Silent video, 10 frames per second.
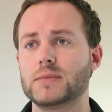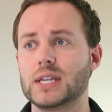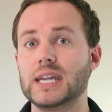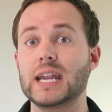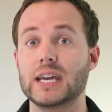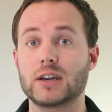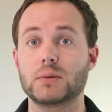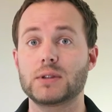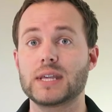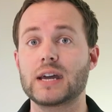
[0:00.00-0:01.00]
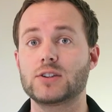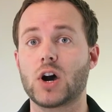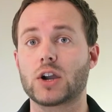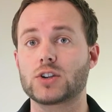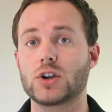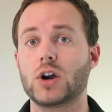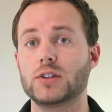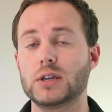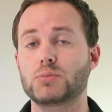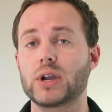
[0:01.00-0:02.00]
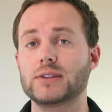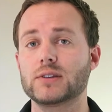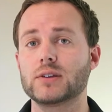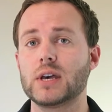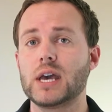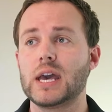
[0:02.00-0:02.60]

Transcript: the net income to that doctor on the appraisal,